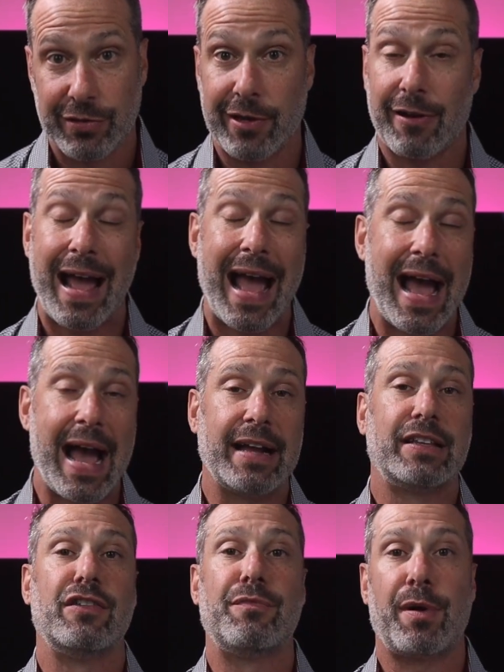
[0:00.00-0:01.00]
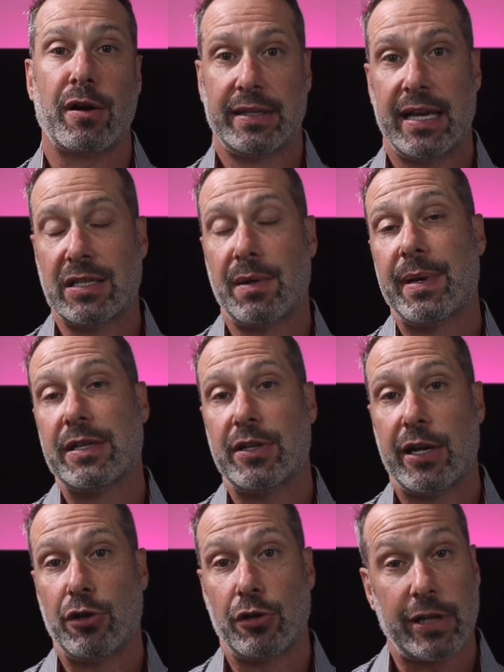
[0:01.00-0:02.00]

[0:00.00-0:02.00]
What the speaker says: They're active participants in your